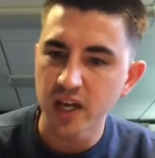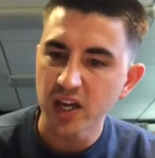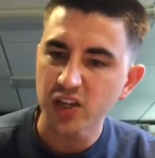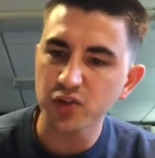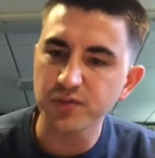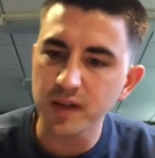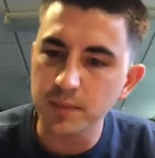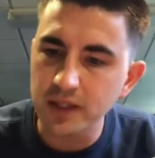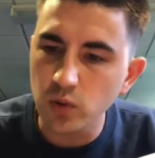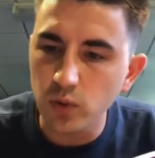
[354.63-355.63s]
you will be
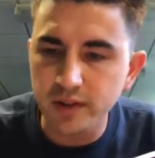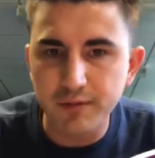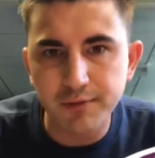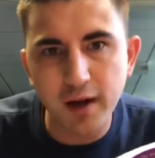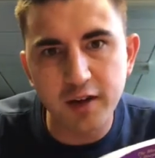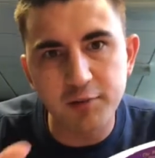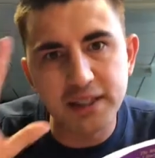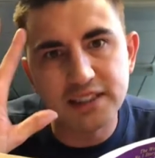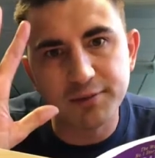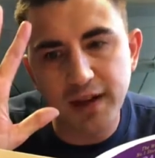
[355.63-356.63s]
caught in 5
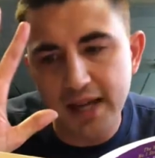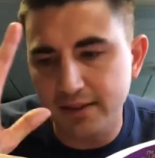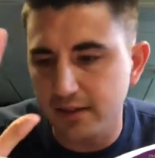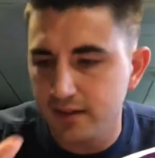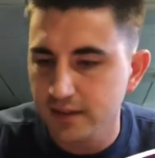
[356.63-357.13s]
minutes flat?